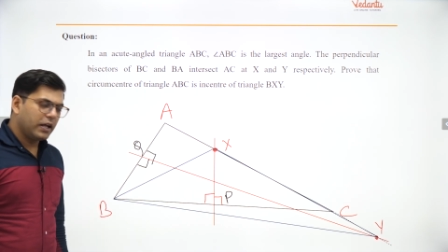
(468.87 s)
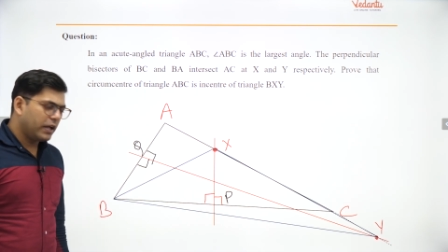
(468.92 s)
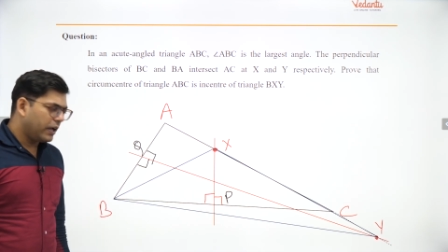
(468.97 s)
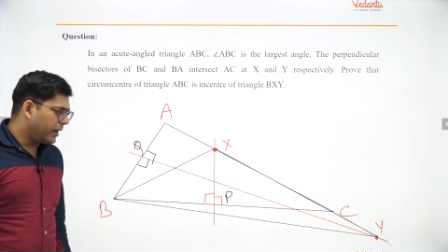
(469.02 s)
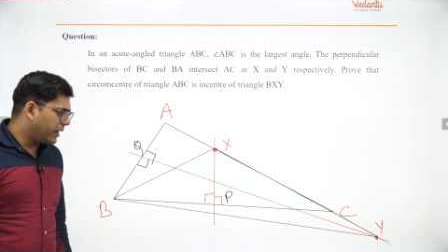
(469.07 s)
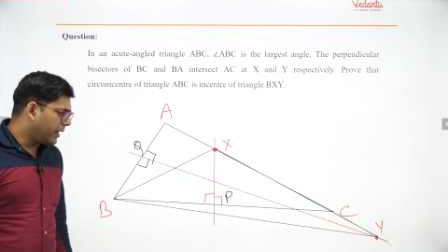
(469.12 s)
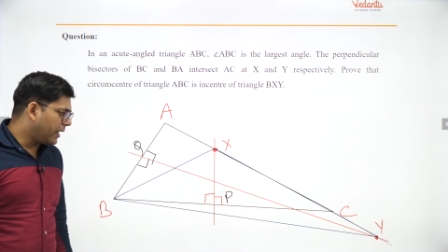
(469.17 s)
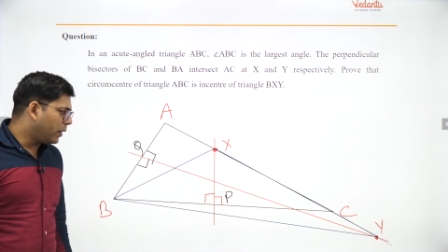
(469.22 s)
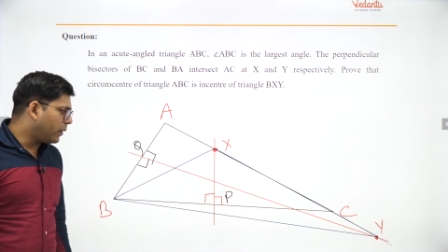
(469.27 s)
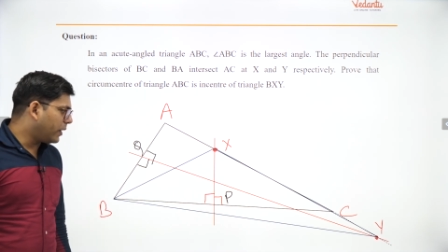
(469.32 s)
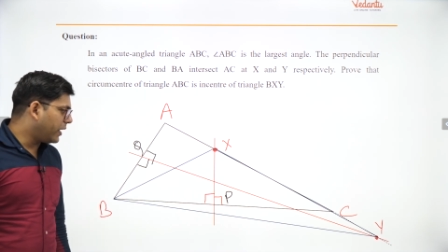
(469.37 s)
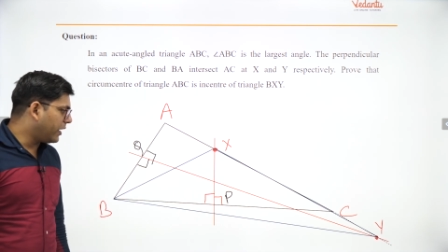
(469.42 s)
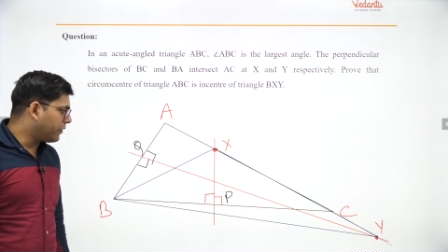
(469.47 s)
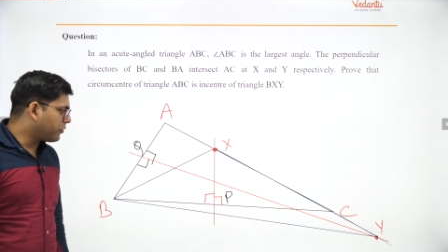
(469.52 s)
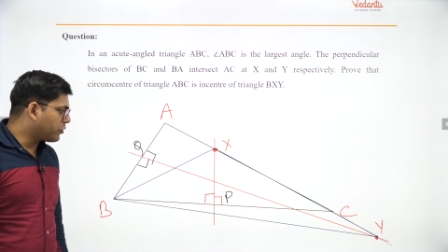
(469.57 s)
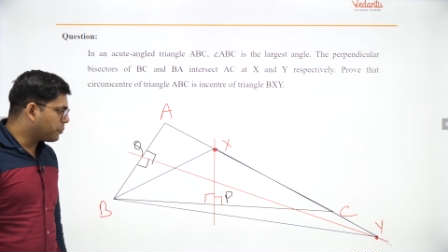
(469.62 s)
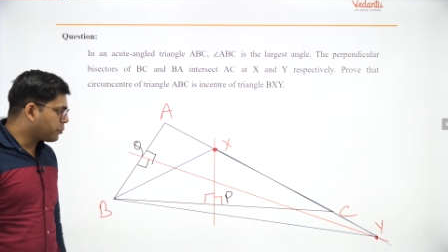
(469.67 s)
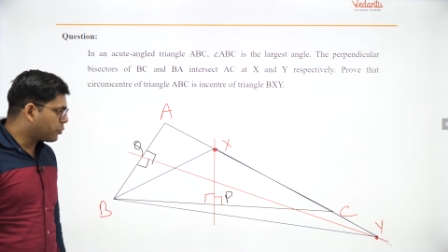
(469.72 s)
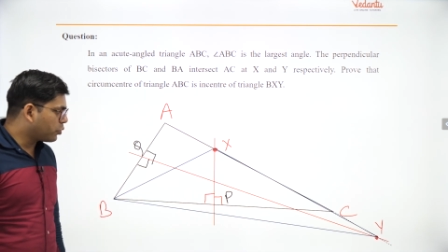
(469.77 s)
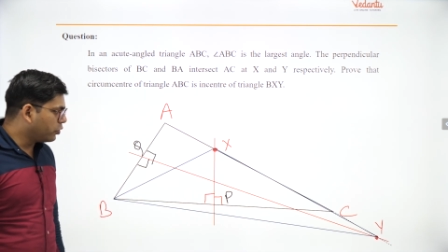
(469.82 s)
And now I
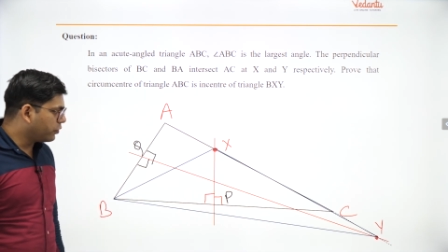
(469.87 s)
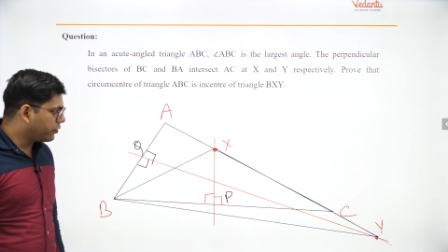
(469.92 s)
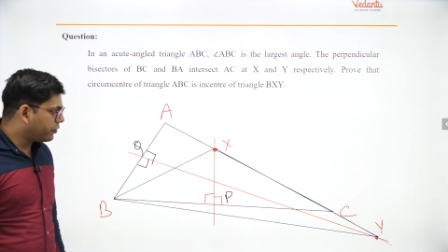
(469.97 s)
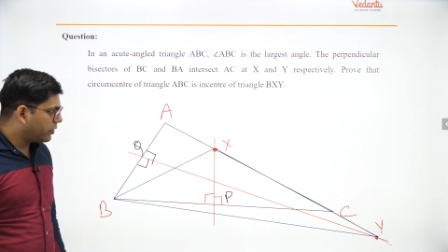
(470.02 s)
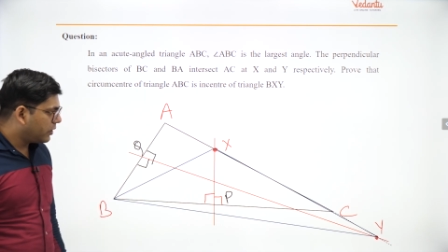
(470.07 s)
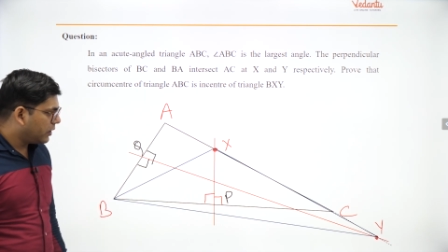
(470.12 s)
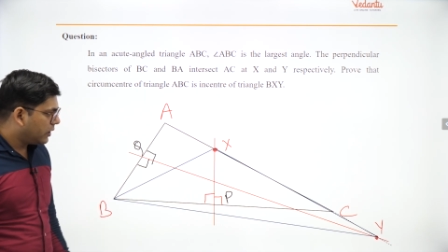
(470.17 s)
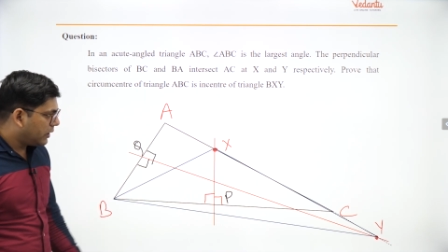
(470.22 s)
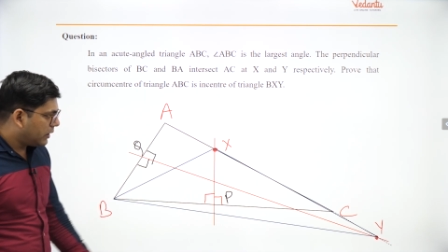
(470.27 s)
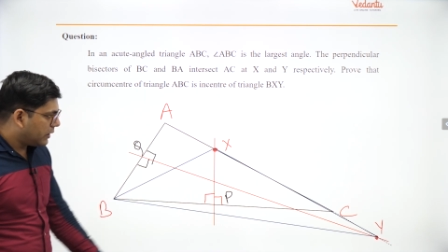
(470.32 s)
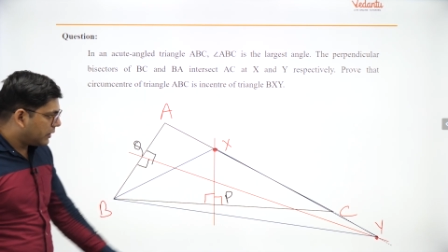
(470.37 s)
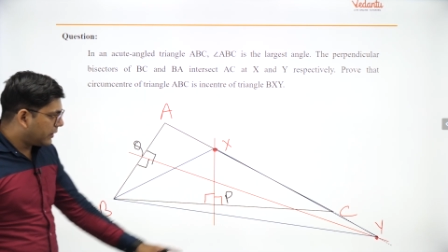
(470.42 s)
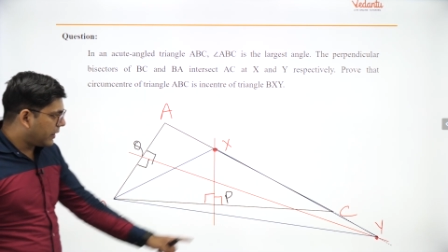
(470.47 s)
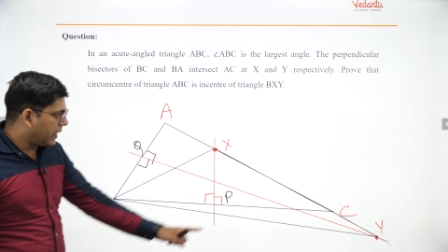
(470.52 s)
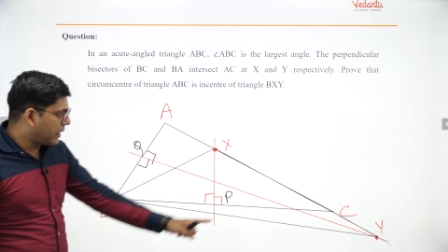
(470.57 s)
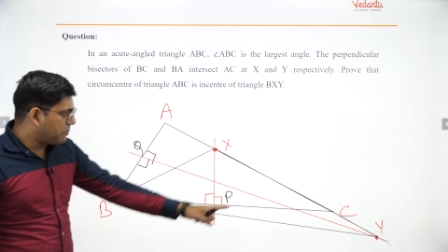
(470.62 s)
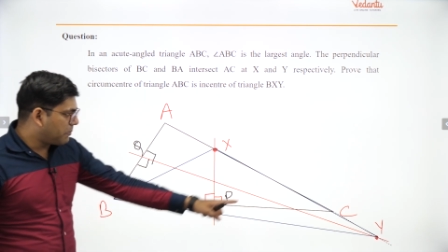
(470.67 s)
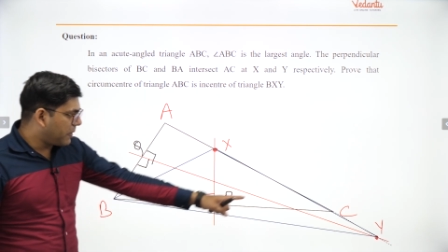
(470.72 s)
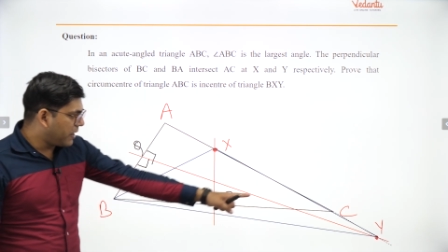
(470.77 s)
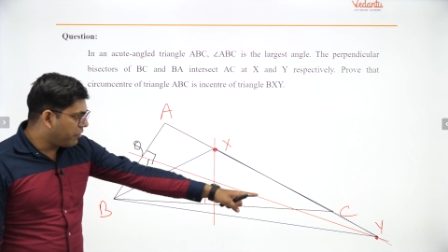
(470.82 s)
have to prove
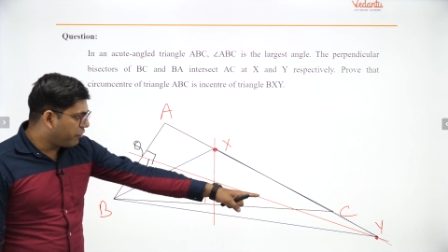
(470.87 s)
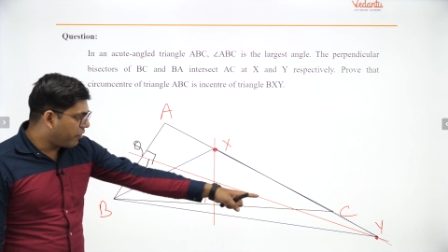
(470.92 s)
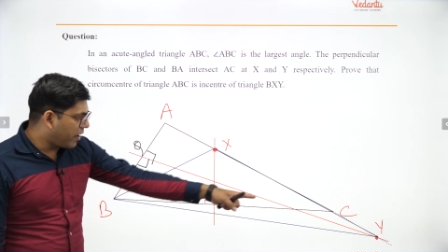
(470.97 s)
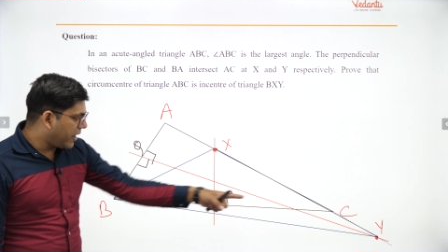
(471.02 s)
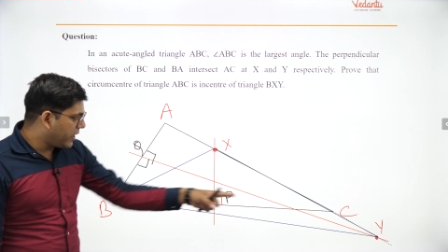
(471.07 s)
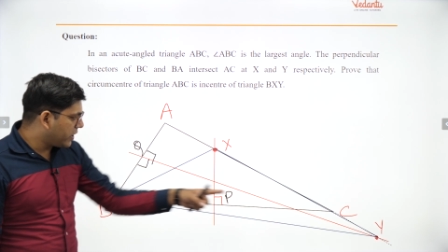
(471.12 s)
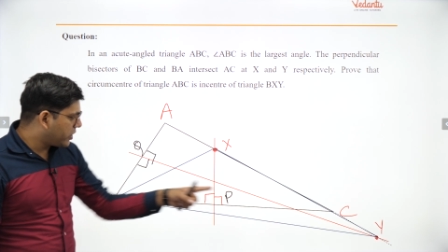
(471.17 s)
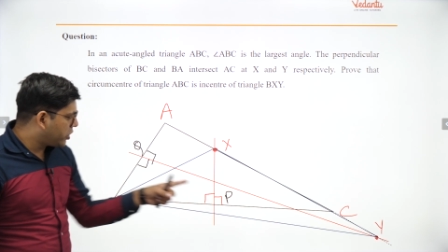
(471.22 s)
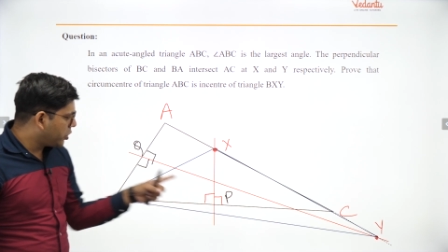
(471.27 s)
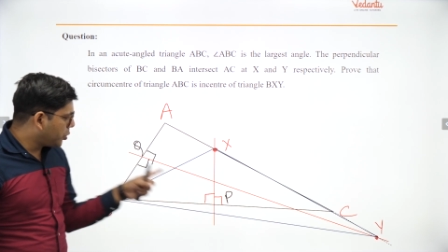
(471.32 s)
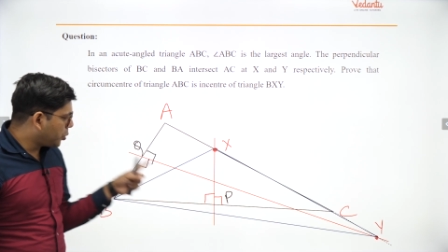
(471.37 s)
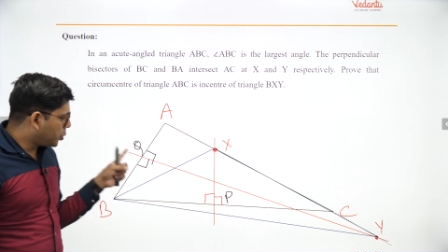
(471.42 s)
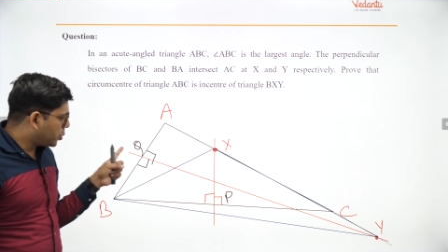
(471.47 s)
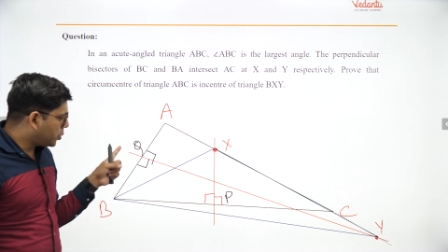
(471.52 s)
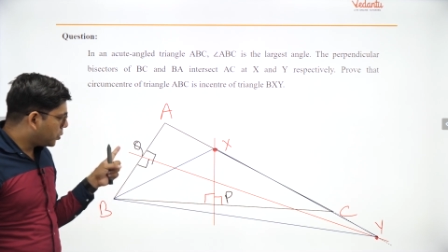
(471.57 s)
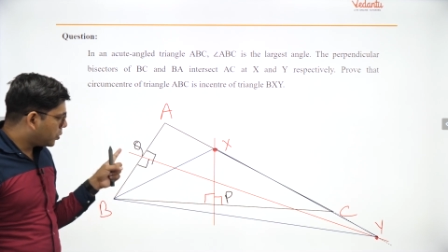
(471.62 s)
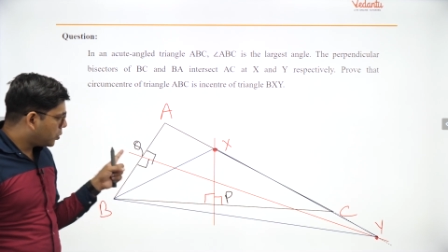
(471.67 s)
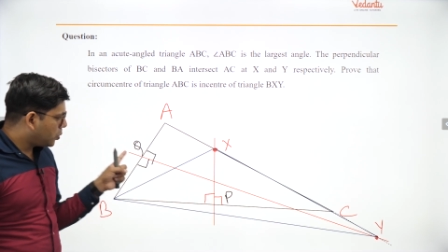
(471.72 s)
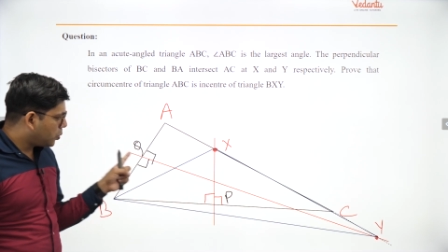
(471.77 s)
that my YQ,